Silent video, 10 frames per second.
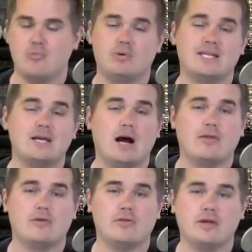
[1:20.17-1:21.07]
But the
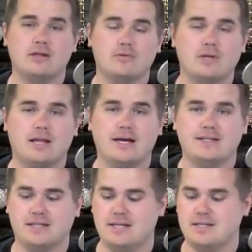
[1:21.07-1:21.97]
other thing that we
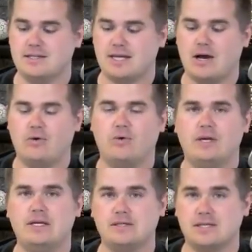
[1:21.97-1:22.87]
liked is how
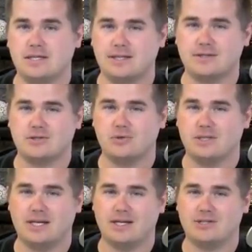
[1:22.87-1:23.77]
easy it is to
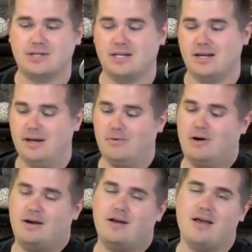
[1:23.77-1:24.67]
attach to the
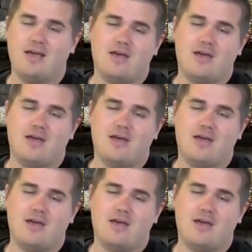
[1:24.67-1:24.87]
network.